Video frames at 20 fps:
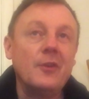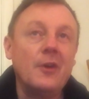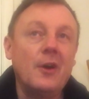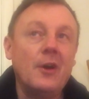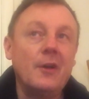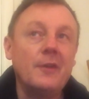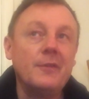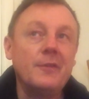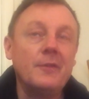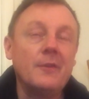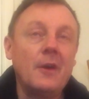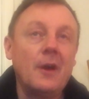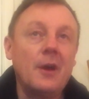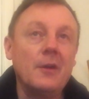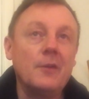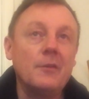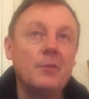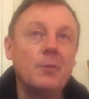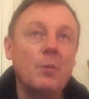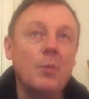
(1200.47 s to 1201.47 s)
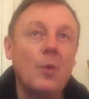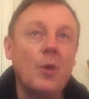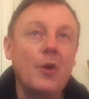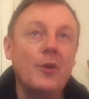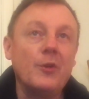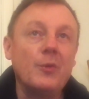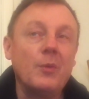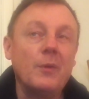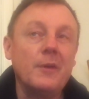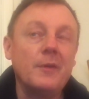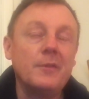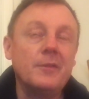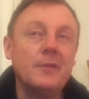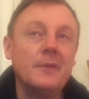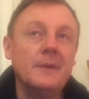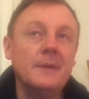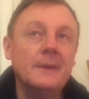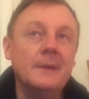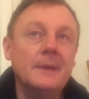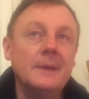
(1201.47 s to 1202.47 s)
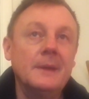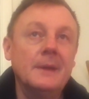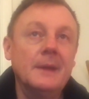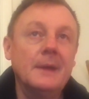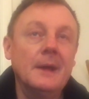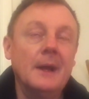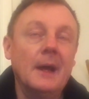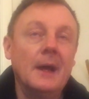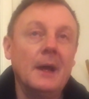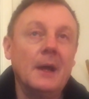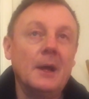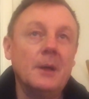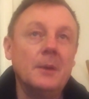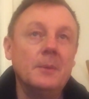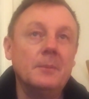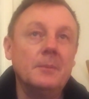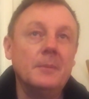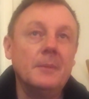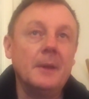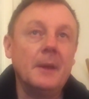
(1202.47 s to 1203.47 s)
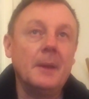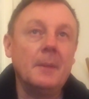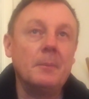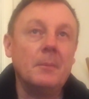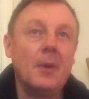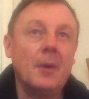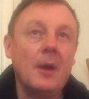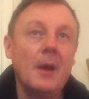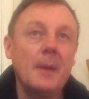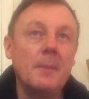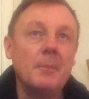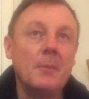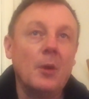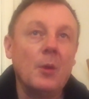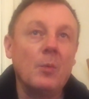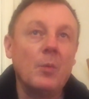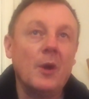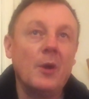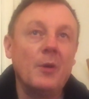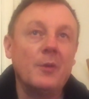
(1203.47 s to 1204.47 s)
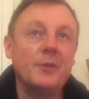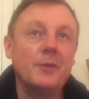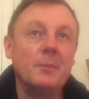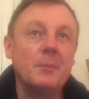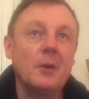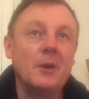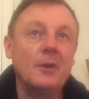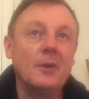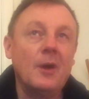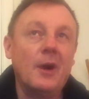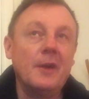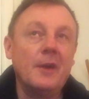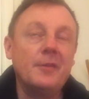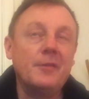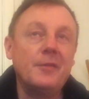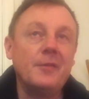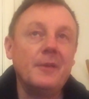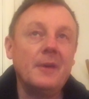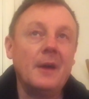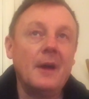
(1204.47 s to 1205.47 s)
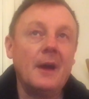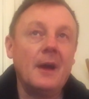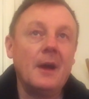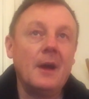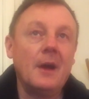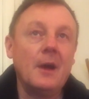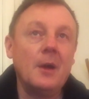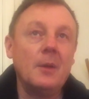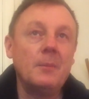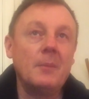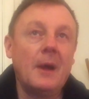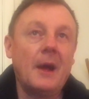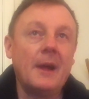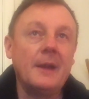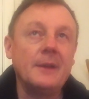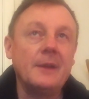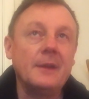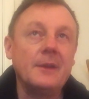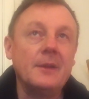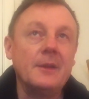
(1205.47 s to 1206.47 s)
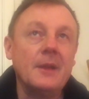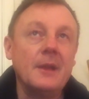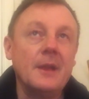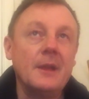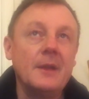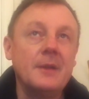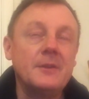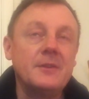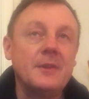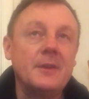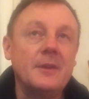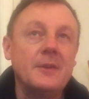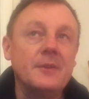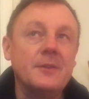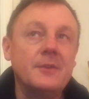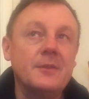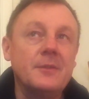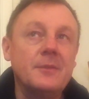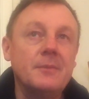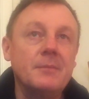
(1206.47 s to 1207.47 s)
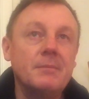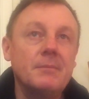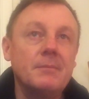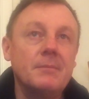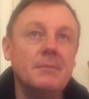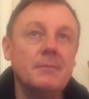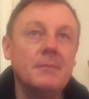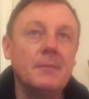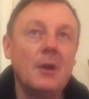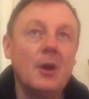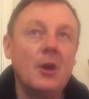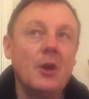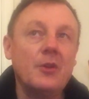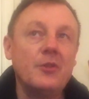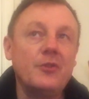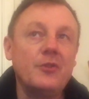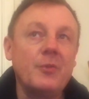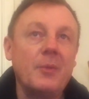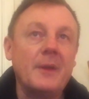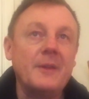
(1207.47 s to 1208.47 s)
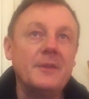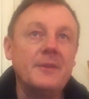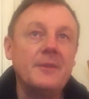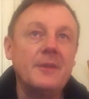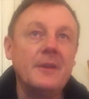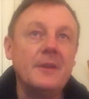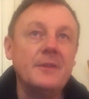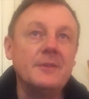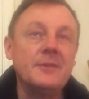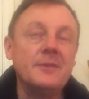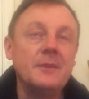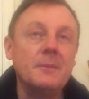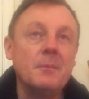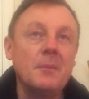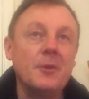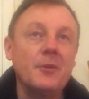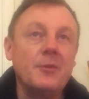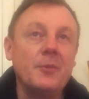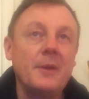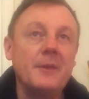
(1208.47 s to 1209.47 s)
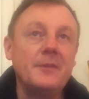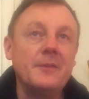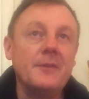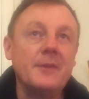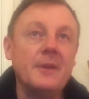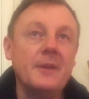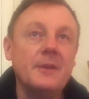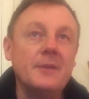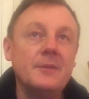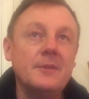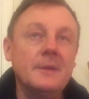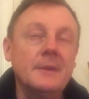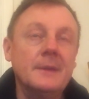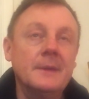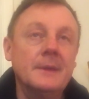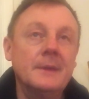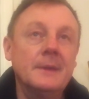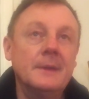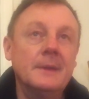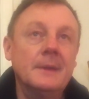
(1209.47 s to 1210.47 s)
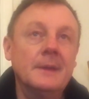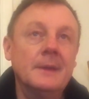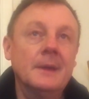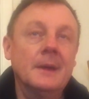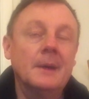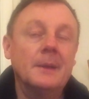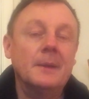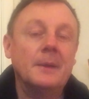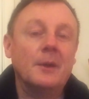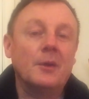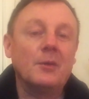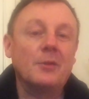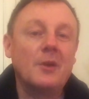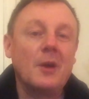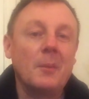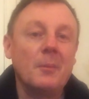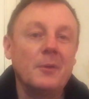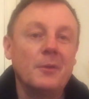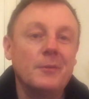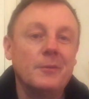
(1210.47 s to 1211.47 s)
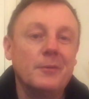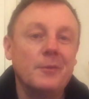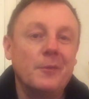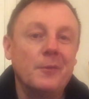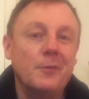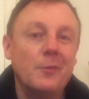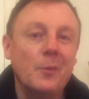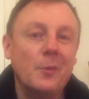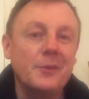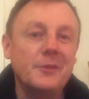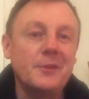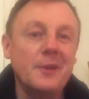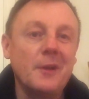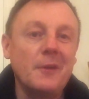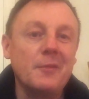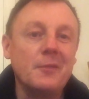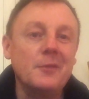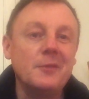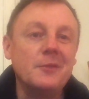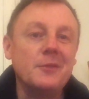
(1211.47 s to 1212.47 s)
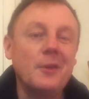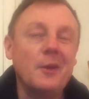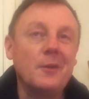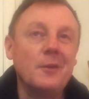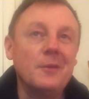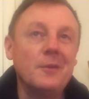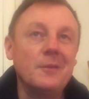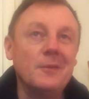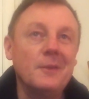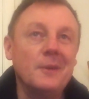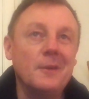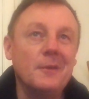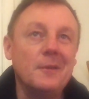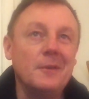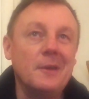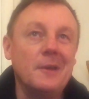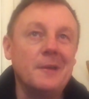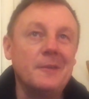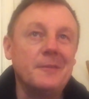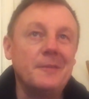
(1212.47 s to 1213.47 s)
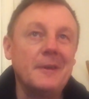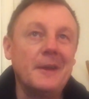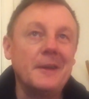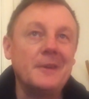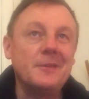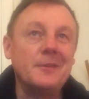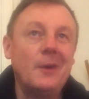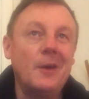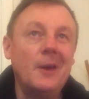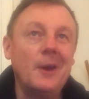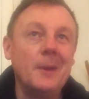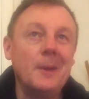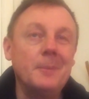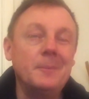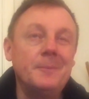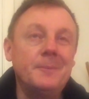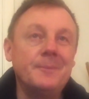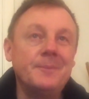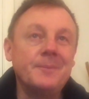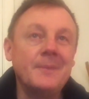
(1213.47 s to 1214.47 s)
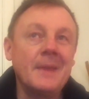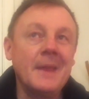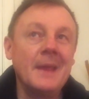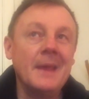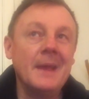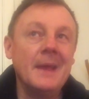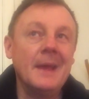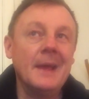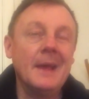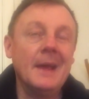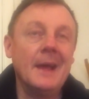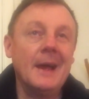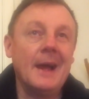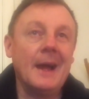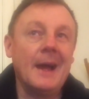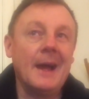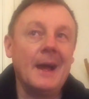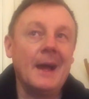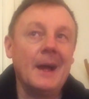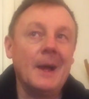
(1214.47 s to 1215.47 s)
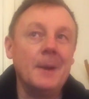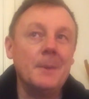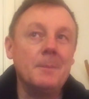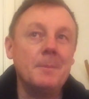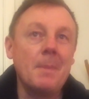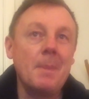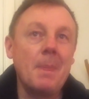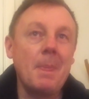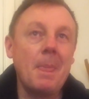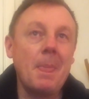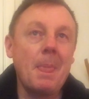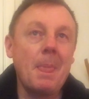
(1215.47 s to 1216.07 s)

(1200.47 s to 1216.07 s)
that I've worked with in my world, in my life. I had it since in my 20s. Now I'm coming on for 47, so a fair time. And